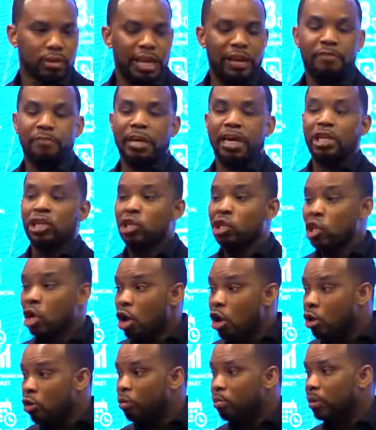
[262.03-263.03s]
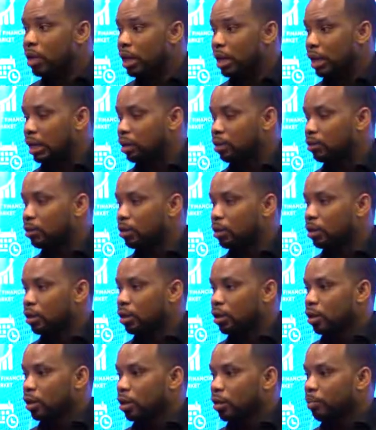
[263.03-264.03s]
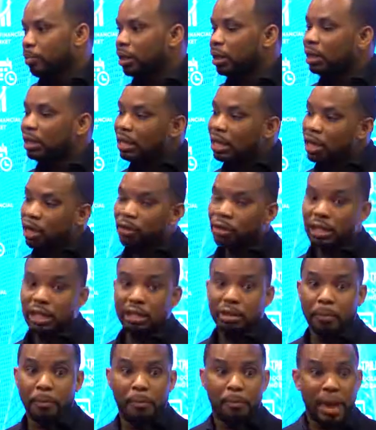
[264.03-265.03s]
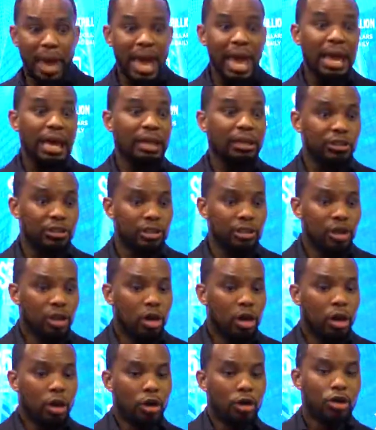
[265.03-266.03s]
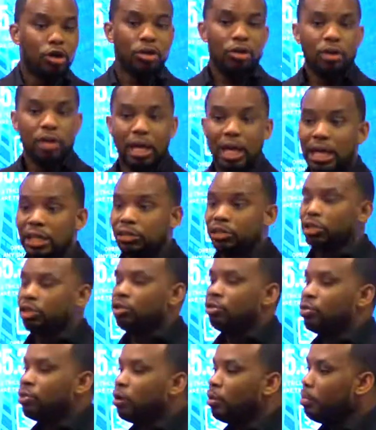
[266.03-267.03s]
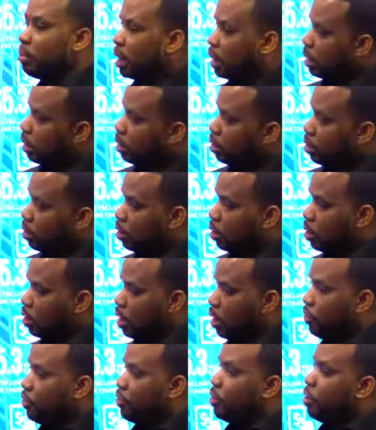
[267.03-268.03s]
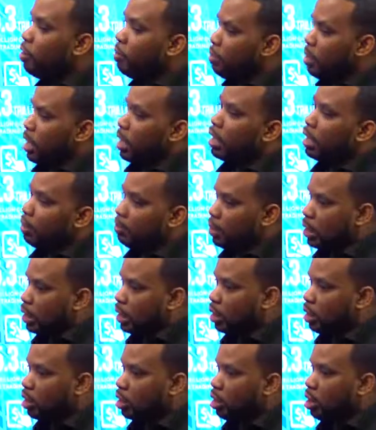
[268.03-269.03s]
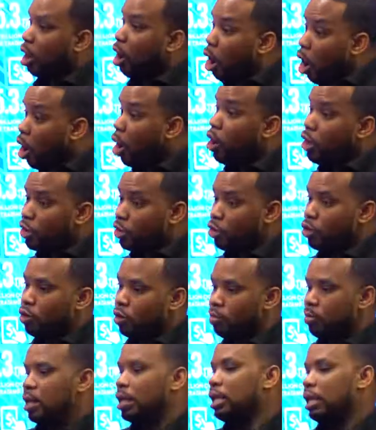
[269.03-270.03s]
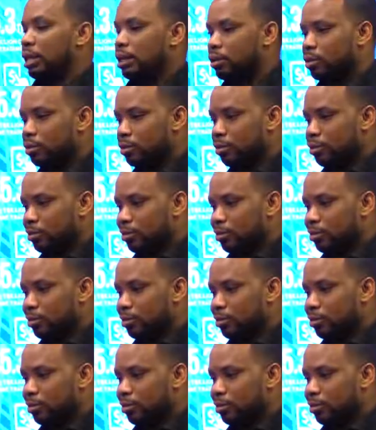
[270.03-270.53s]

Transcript: They've made no money. But literally, the banks are utilizing your money and they're making money on your money